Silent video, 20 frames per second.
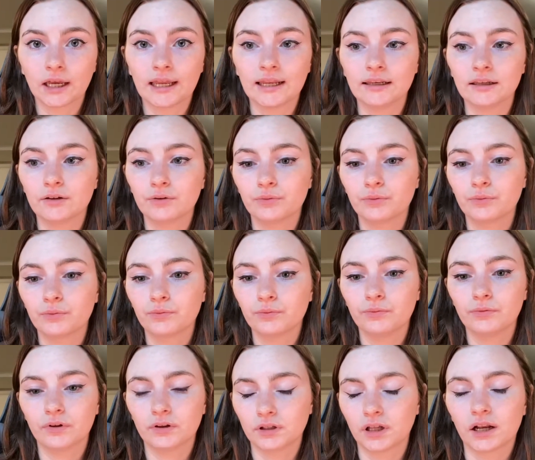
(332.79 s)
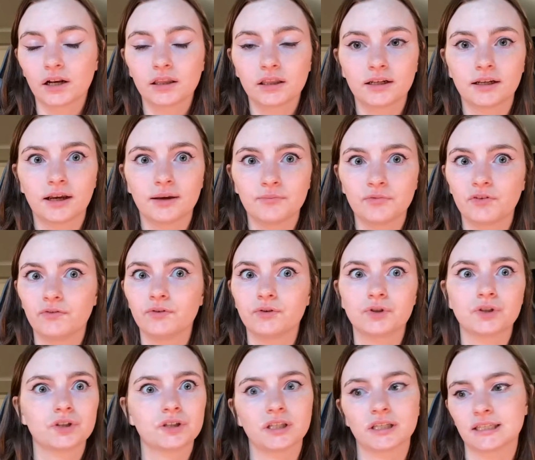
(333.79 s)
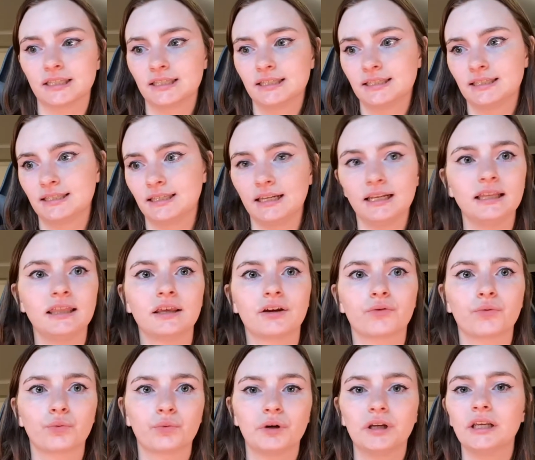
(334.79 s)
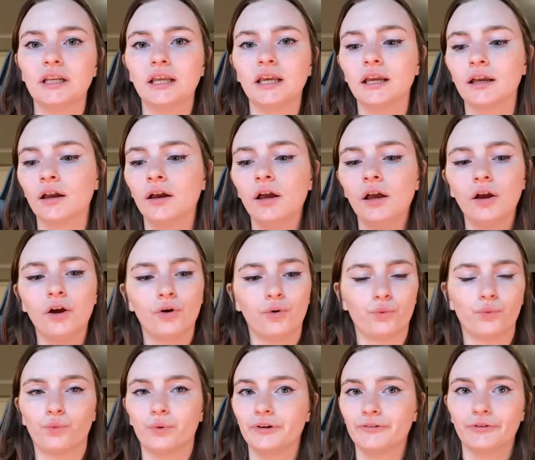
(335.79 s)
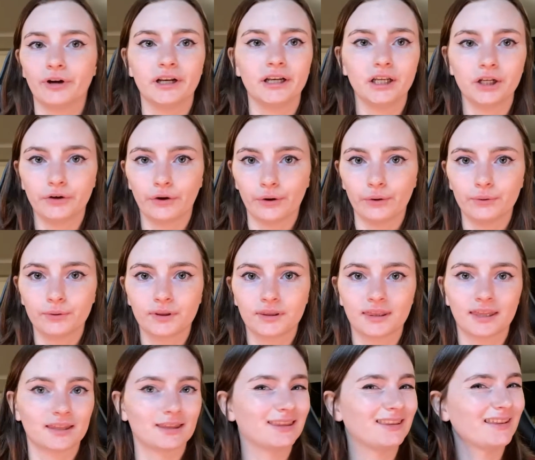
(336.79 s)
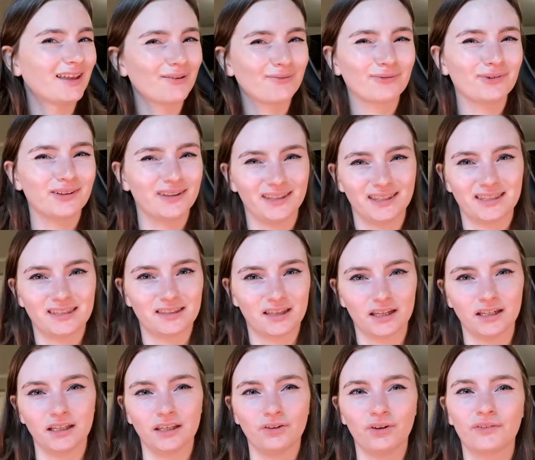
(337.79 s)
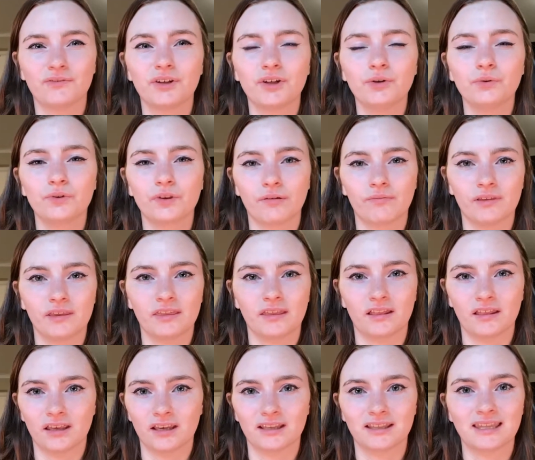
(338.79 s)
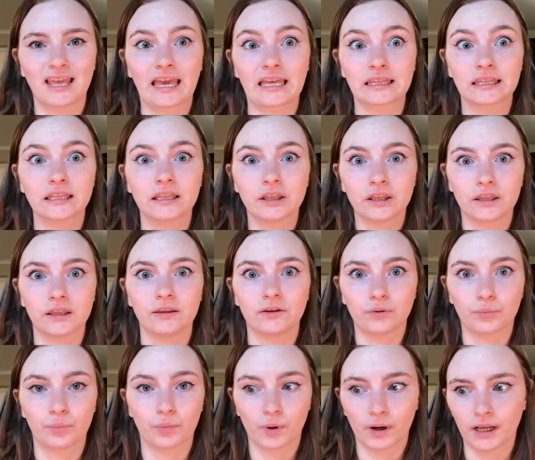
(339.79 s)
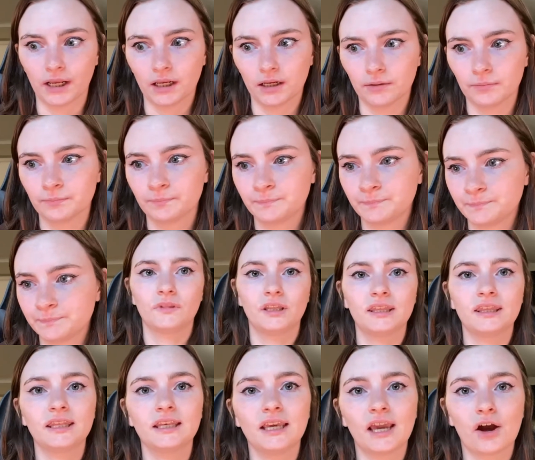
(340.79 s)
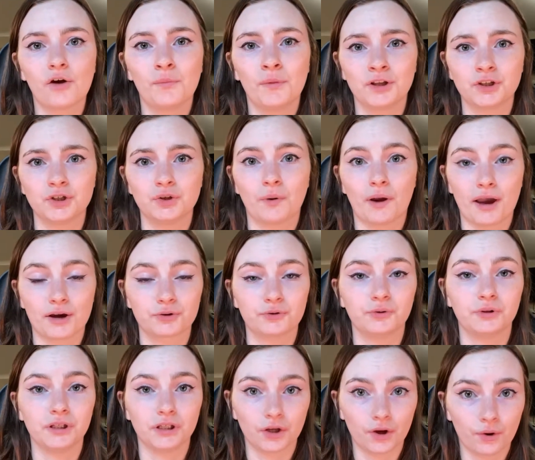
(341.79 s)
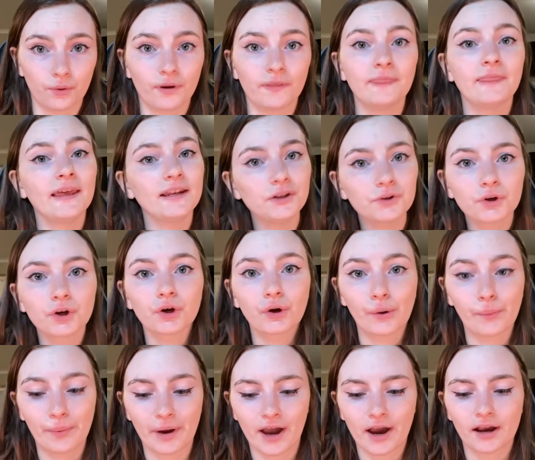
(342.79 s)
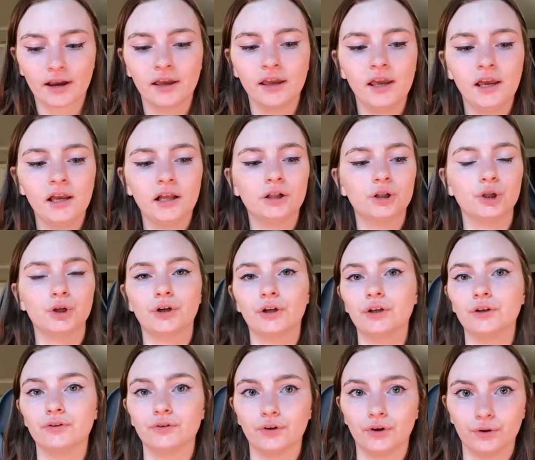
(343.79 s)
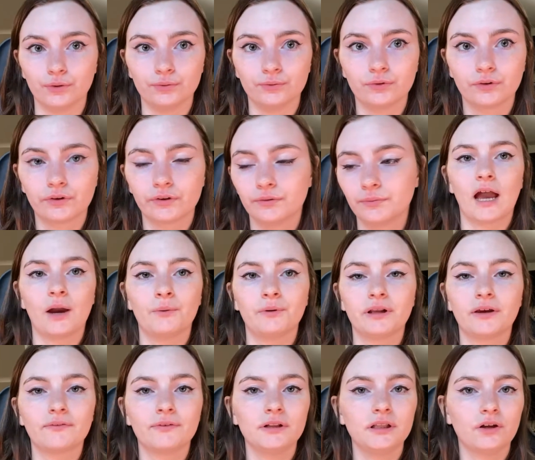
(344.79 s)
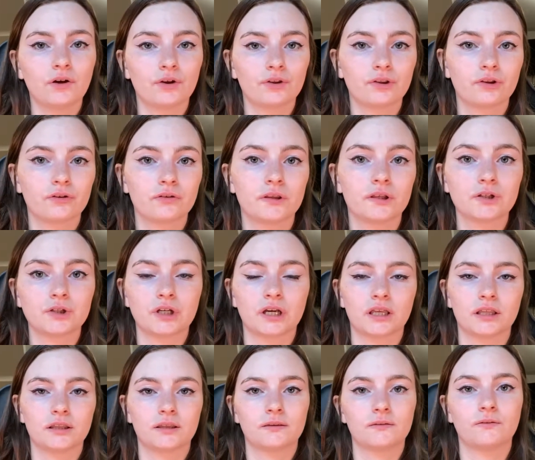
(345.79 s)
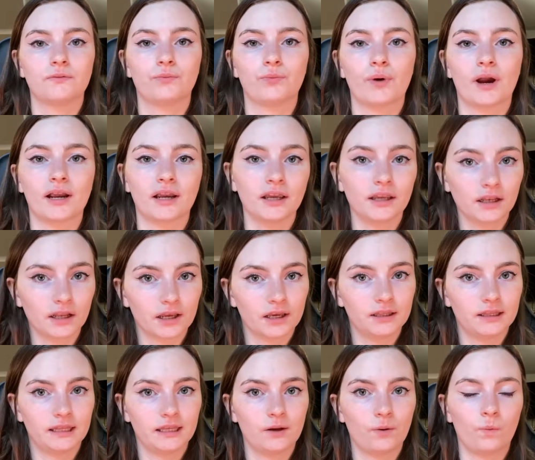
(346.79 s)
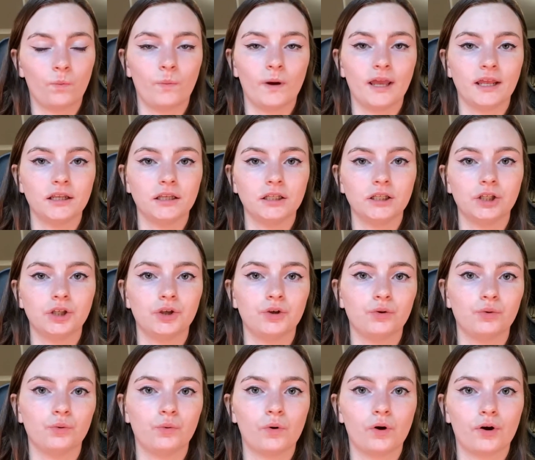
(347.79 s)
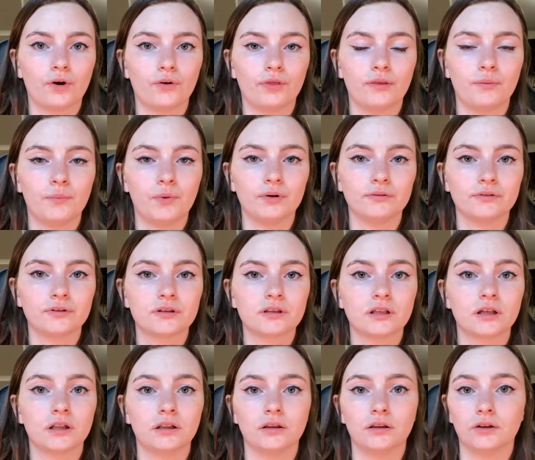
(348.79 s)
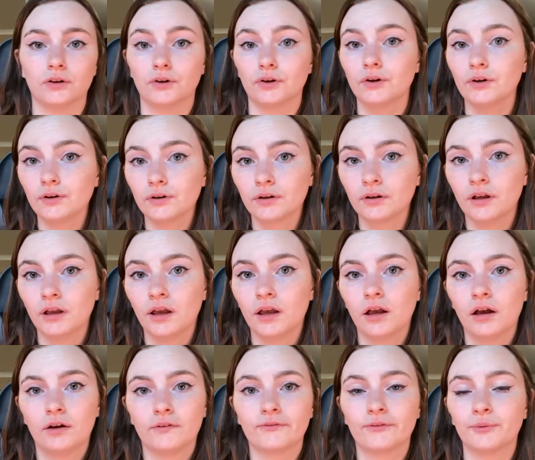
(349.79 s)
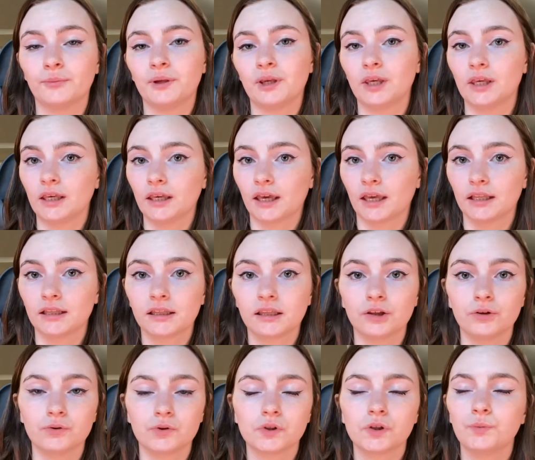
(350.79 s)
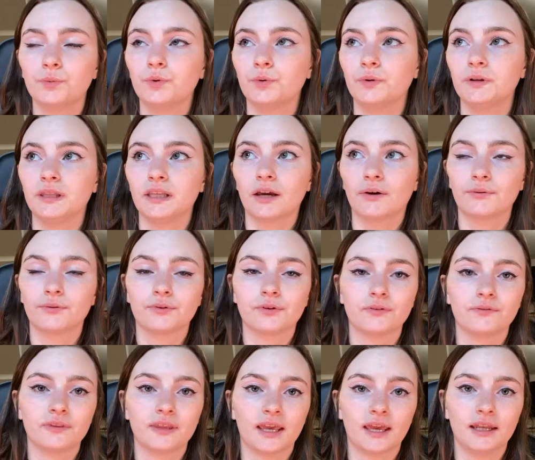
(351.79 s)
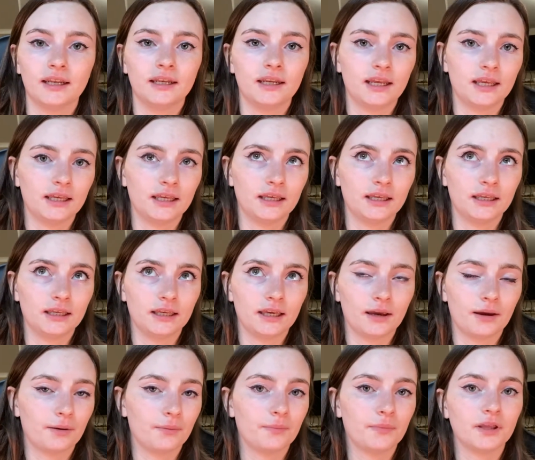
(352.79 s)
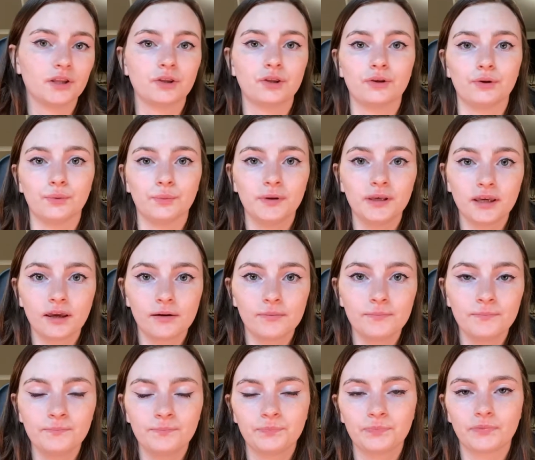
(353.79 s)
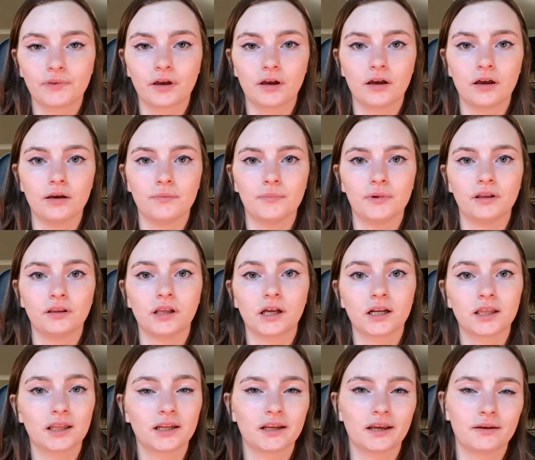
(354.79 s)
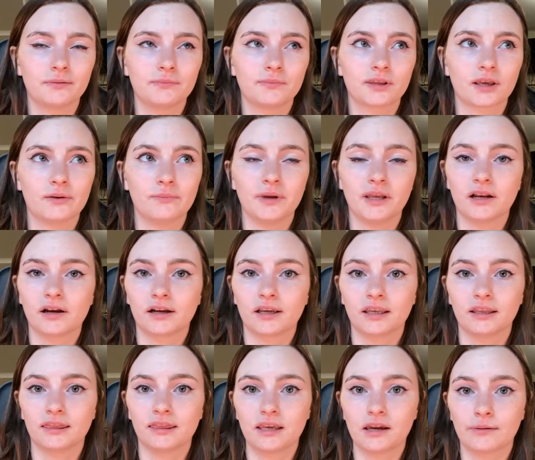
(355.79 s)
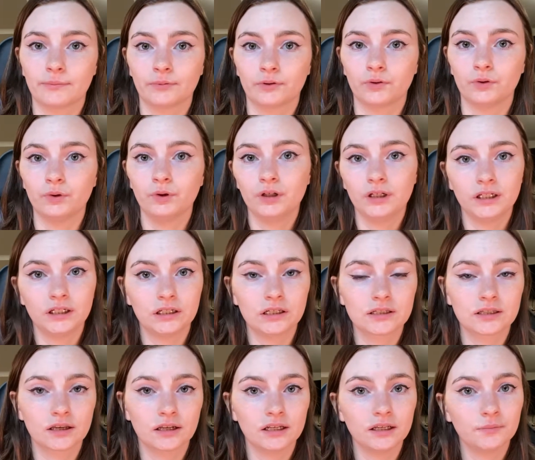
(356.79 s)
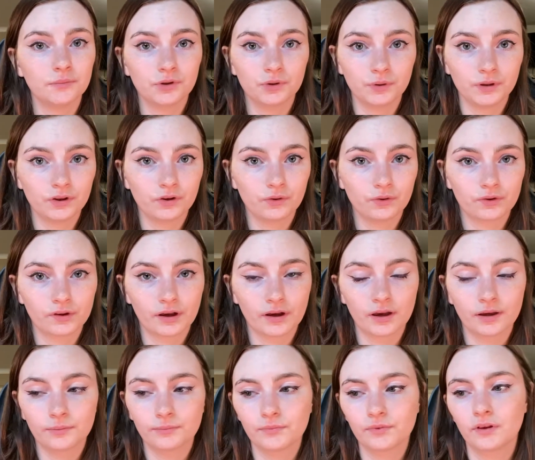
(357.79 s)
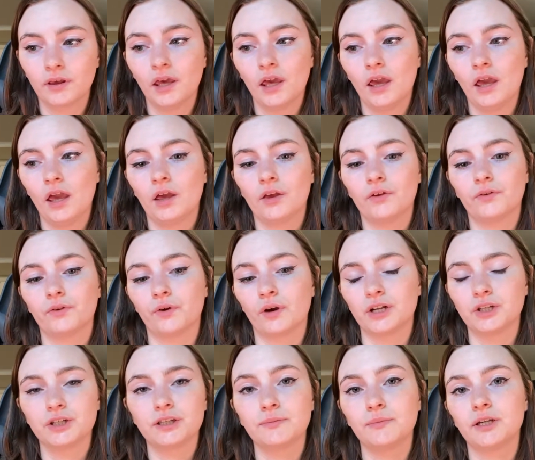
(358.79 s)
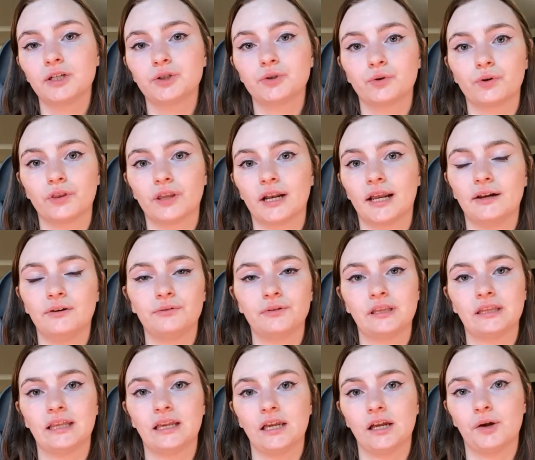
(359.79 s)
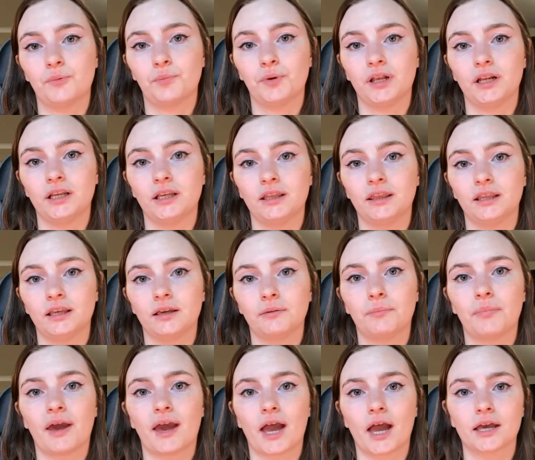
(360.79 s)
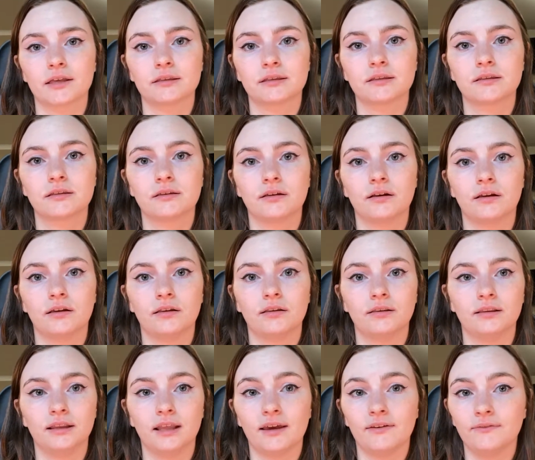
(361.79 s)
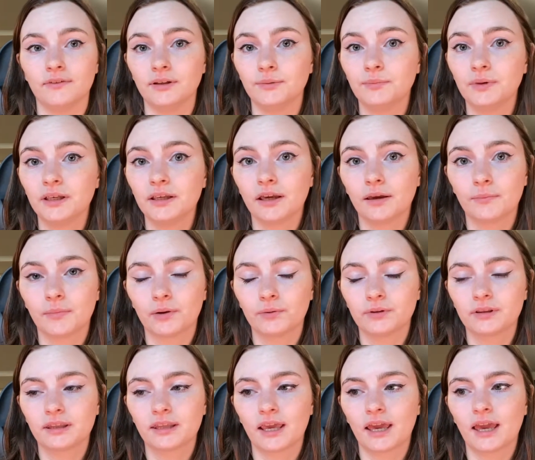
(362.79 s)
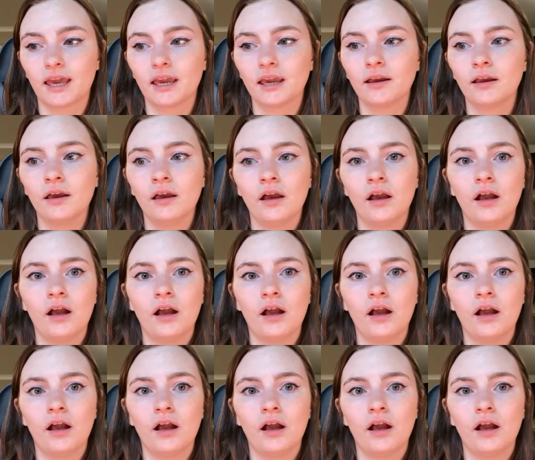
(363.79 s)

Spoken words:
And a lot of the times if you're just like sitting there reading, rewriting notes, that's not really studying. You have to do something that like tests your brain to see how much you actually know, and then you can go back, look at your notes. I would definitely also suggest recognizing when you are the most alert. For me, it's usually between the hours of 10 a.m. and 2 p.m. A lot of the times I may not get the opportunity to study in between those times, so I just make sure that I don't stay up anything past 11 p.m. I would say.